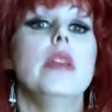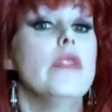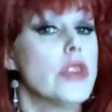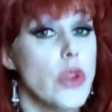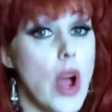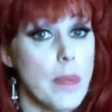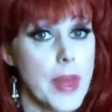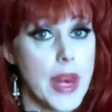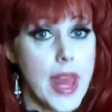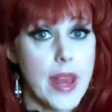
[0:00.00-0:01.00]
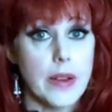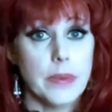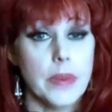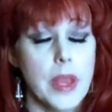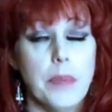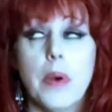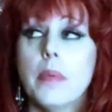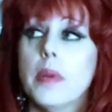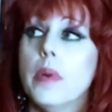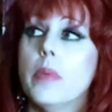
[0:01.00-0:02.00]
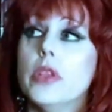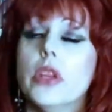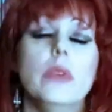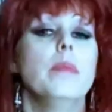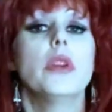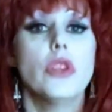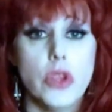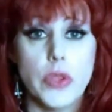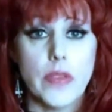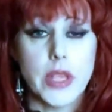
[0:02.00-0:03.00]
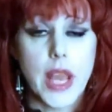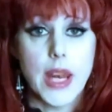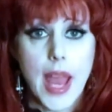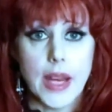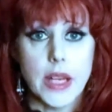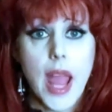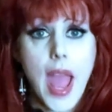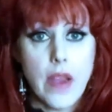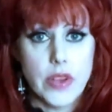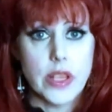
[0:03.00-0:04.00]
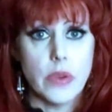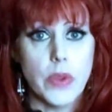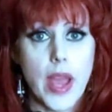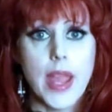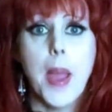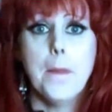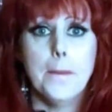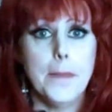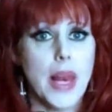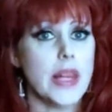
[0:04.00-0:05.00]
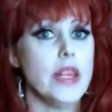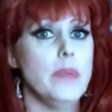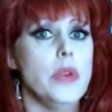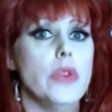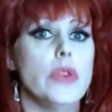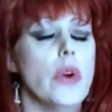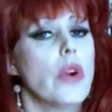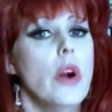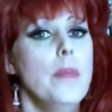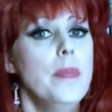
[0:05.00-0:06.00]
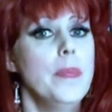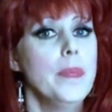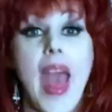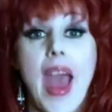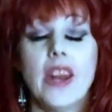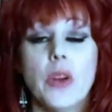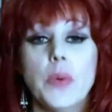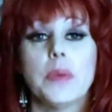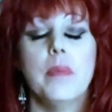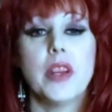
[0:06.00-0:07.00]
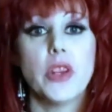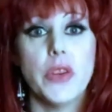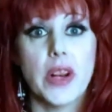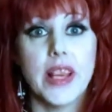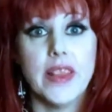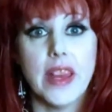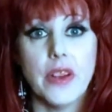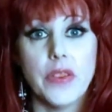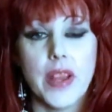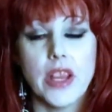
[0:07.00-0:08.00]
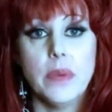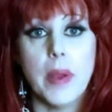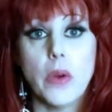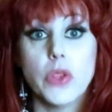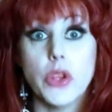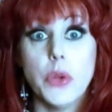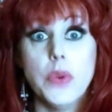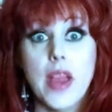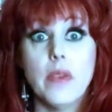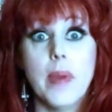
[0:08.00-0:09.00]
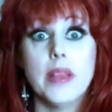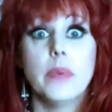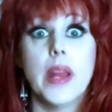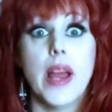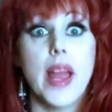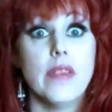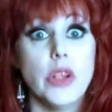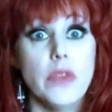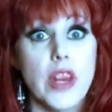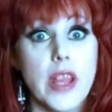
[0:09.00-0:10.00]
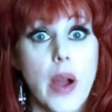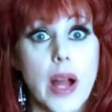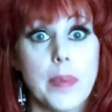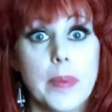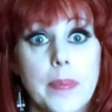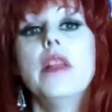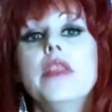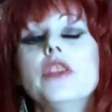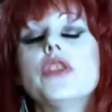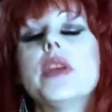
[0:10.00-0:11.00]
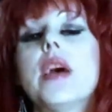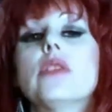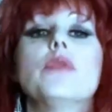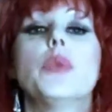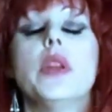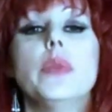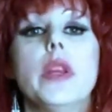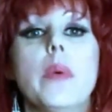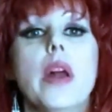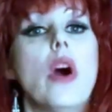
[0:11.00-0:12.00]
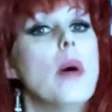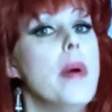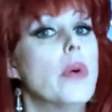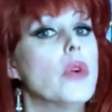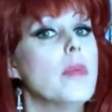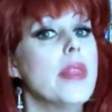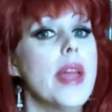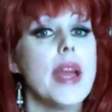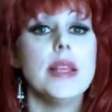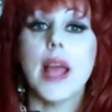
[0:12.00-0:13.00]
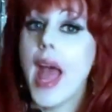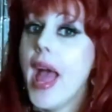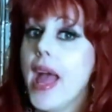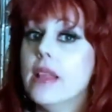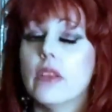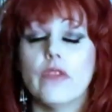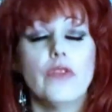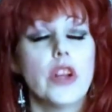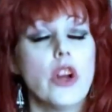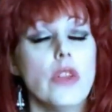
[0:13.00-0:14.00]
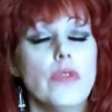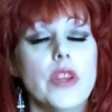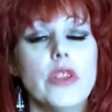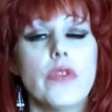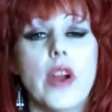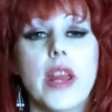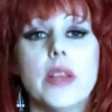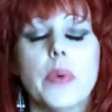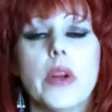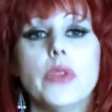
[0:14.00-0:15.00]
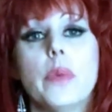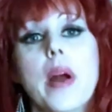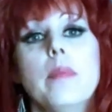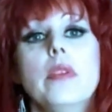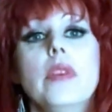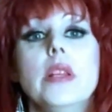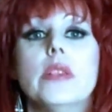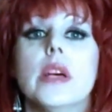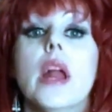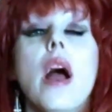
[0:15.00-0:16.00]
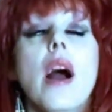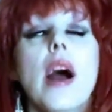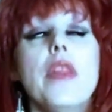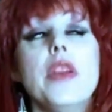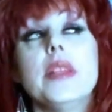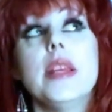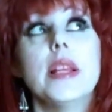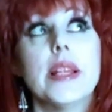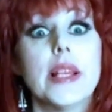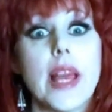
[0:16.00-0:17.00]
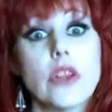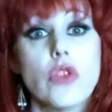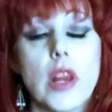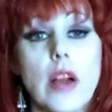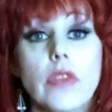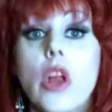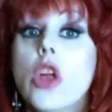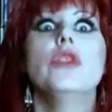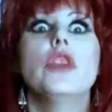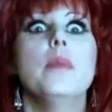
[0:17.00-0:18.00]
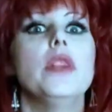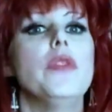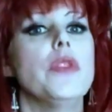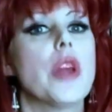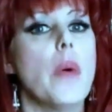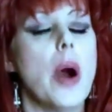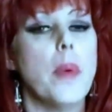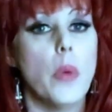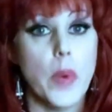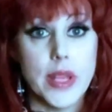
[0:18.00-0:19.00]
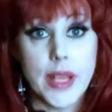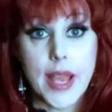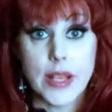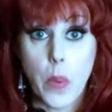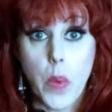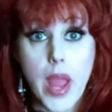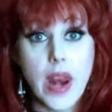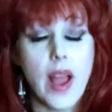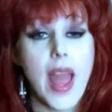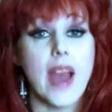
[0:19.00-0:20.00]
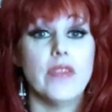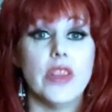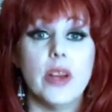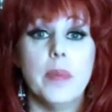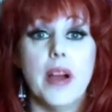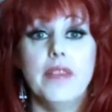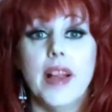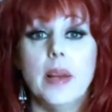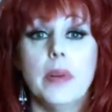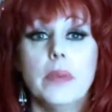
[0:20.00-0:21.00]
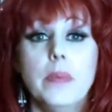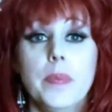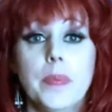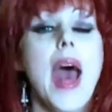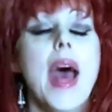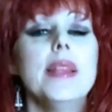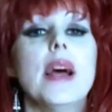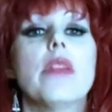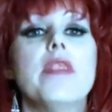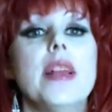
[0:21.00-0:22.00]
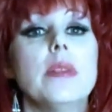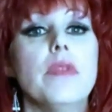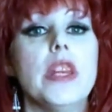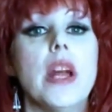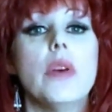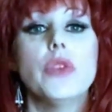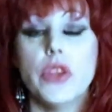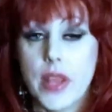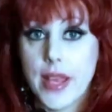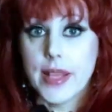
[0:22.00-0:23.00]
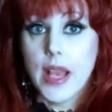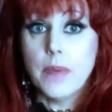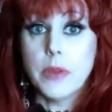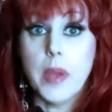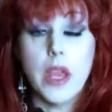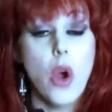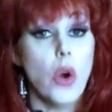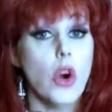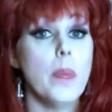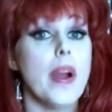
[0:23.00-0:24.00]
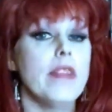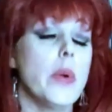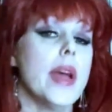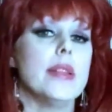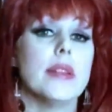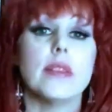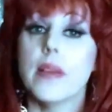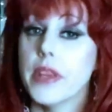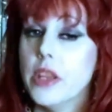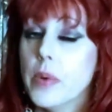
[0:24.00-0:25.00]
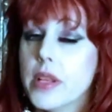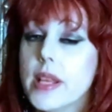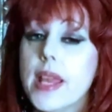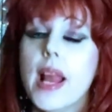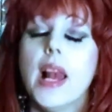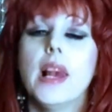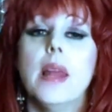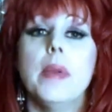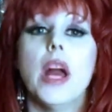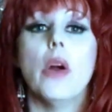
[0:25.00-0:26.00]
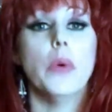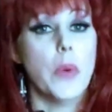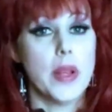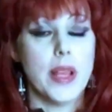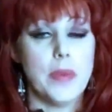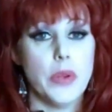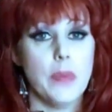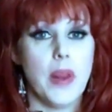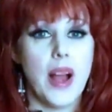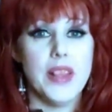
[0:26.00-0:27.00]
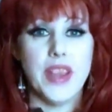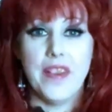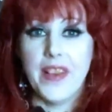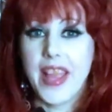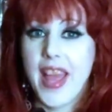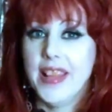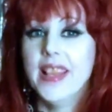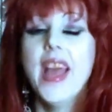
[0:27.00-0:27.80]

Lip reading: And if it's not up there now, it probably will be soon, because new stuff is getting added every single day. melaniesmuses.com. And of course, make sure you're clicking that notification bell so you never miss when I have a new video up. I think you can count on for 2021 are Mail Call Mondays and Forgotten Feature Fridays, where I talk about movies that I think need a little extra love. Zoom interviews go up on Wednesdays when I have them available, and other random videos just as they come to me or by request. Something you want to see, let me know. Always happy to oblige if I can.